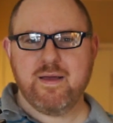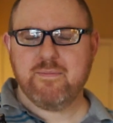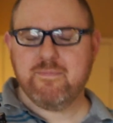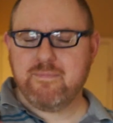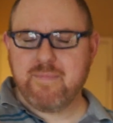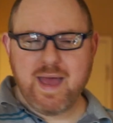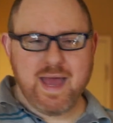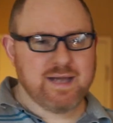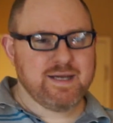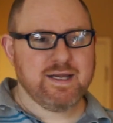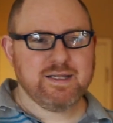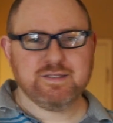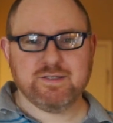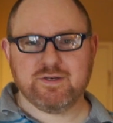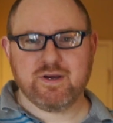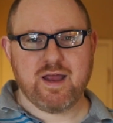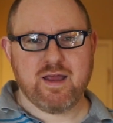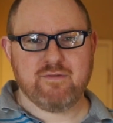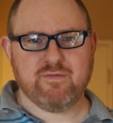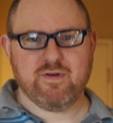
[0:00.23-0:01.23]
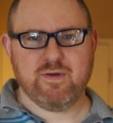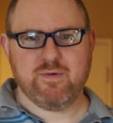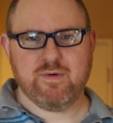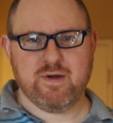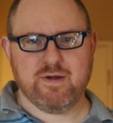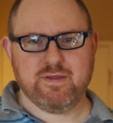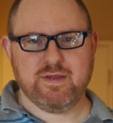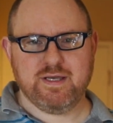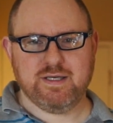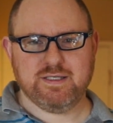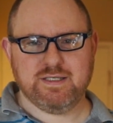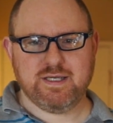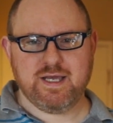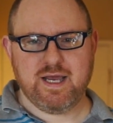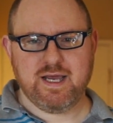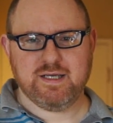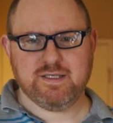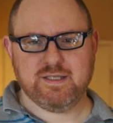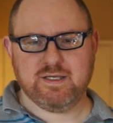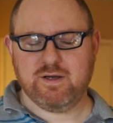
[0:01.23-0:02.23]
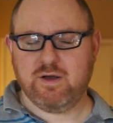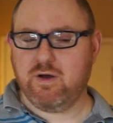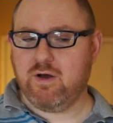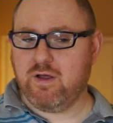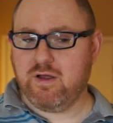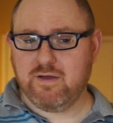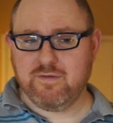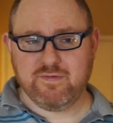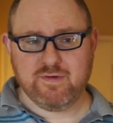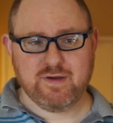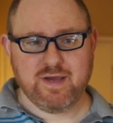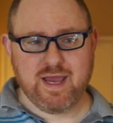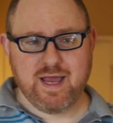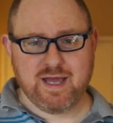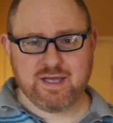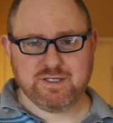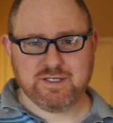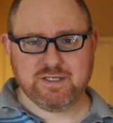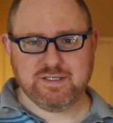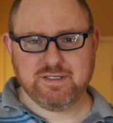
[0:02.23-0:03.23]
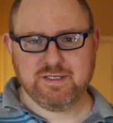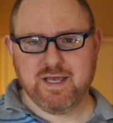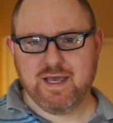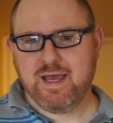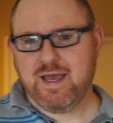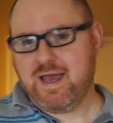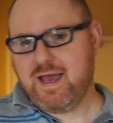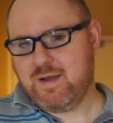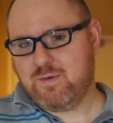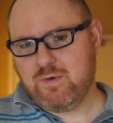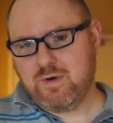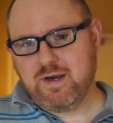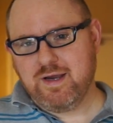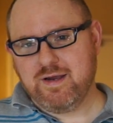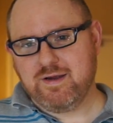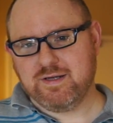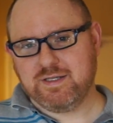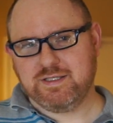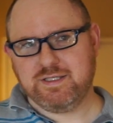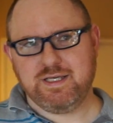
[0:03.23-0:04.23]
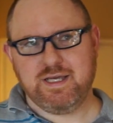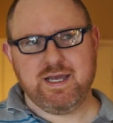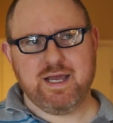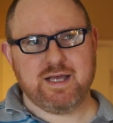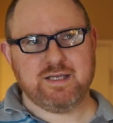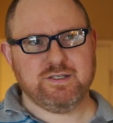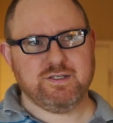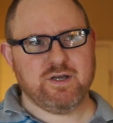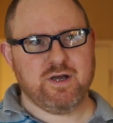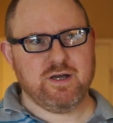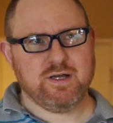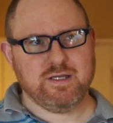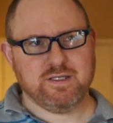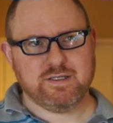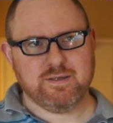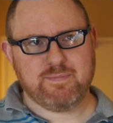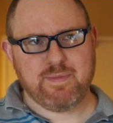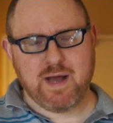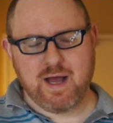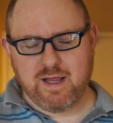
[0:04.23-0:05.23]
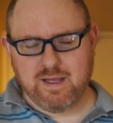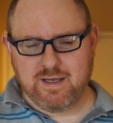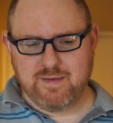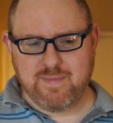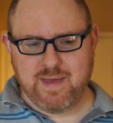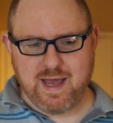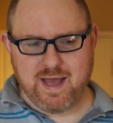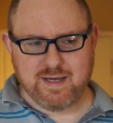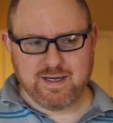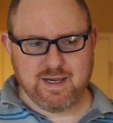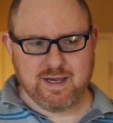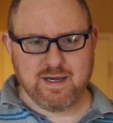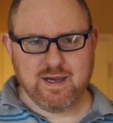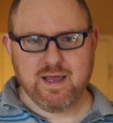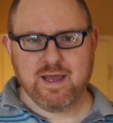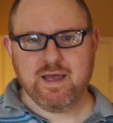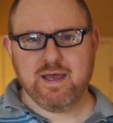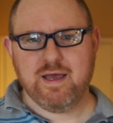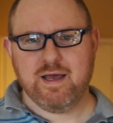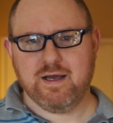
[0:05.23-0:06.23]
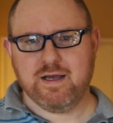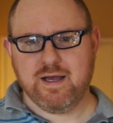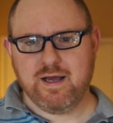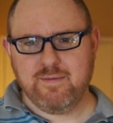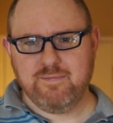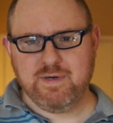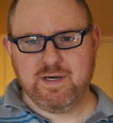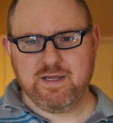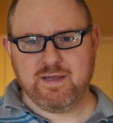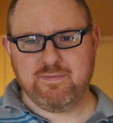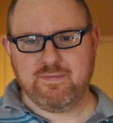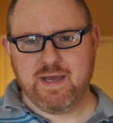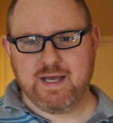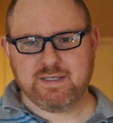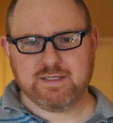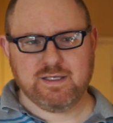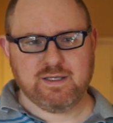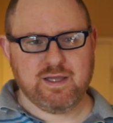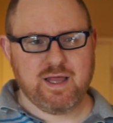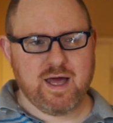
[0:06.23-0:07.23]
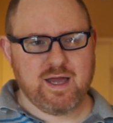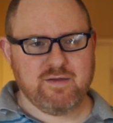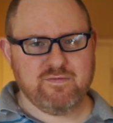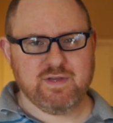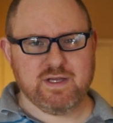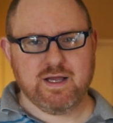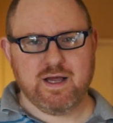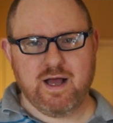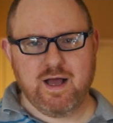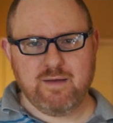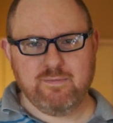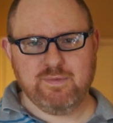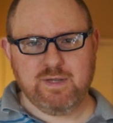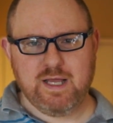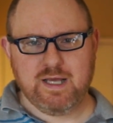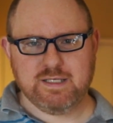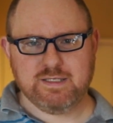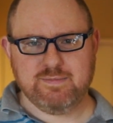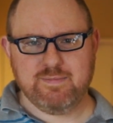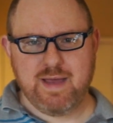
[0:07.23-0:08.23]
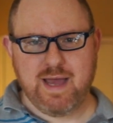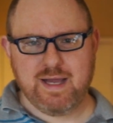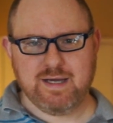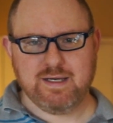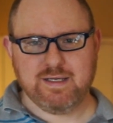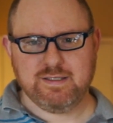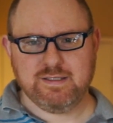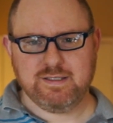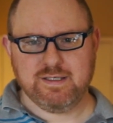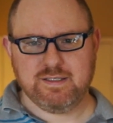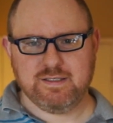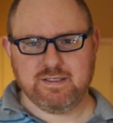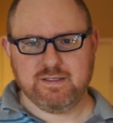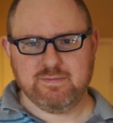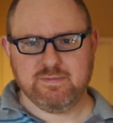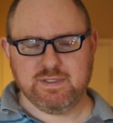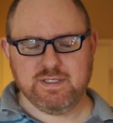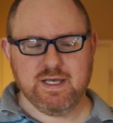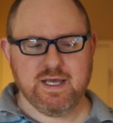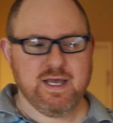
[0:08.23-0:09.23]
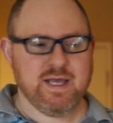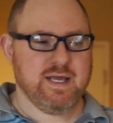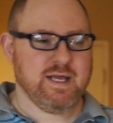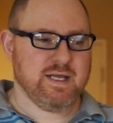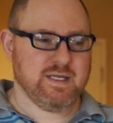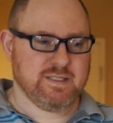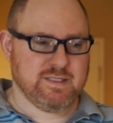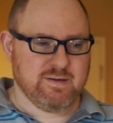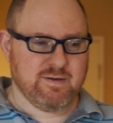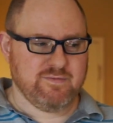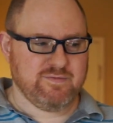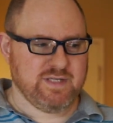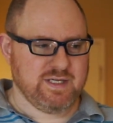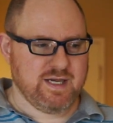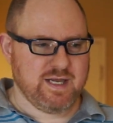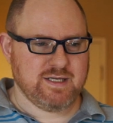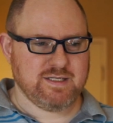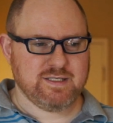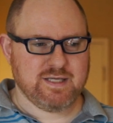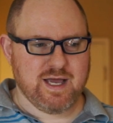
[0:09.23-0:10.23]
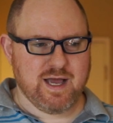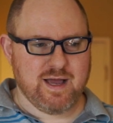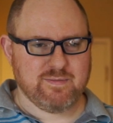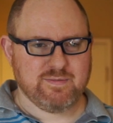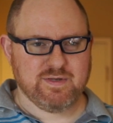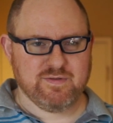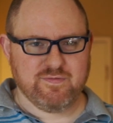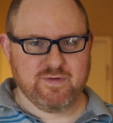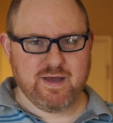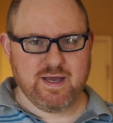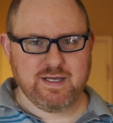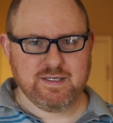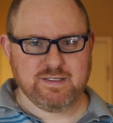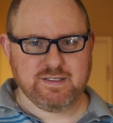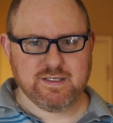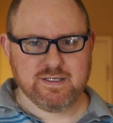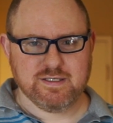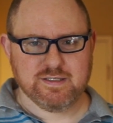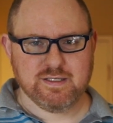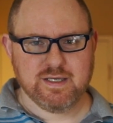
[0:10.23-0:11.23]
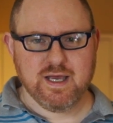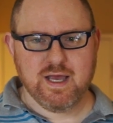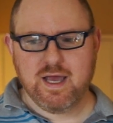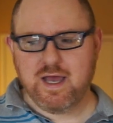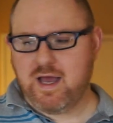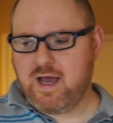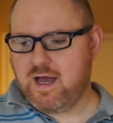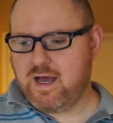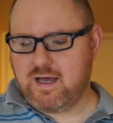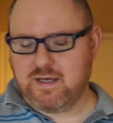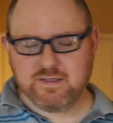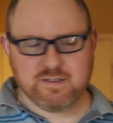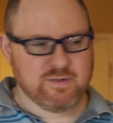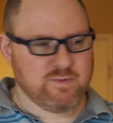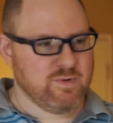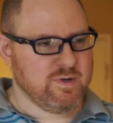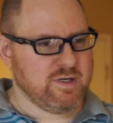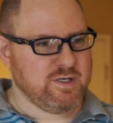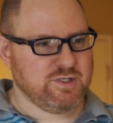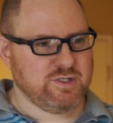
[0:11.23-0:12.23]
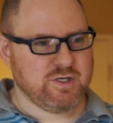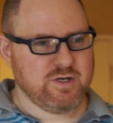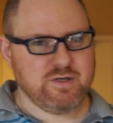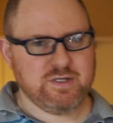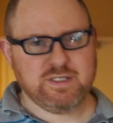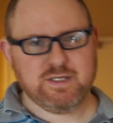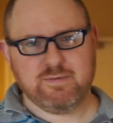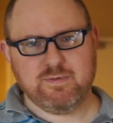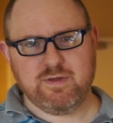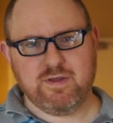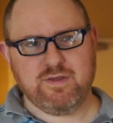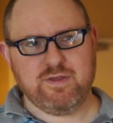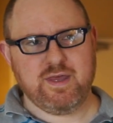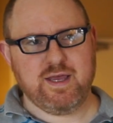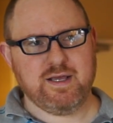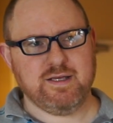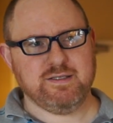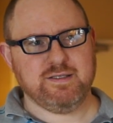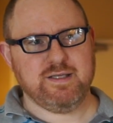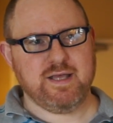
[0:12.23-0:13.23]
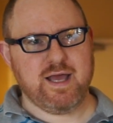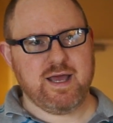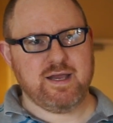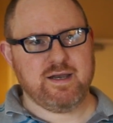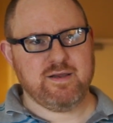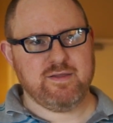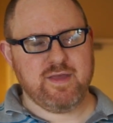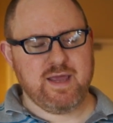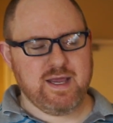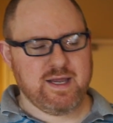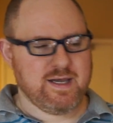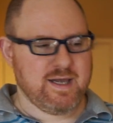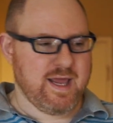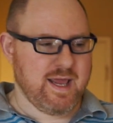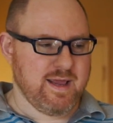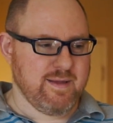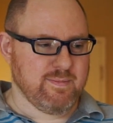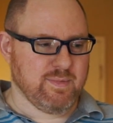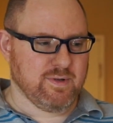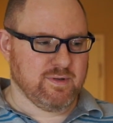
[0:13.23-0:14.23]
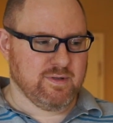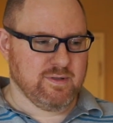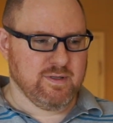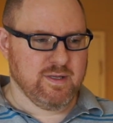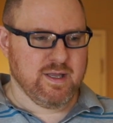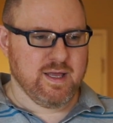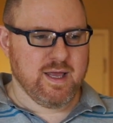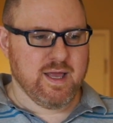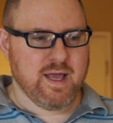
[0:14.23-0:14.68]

Magnets are everywhere these days in all of your gadgets, and we're here at CES talking to Polymagnet, a company that makes a lot of the complex magnet systems in some of today's top devices. Uh, so we're going to show you some of the things that they enable,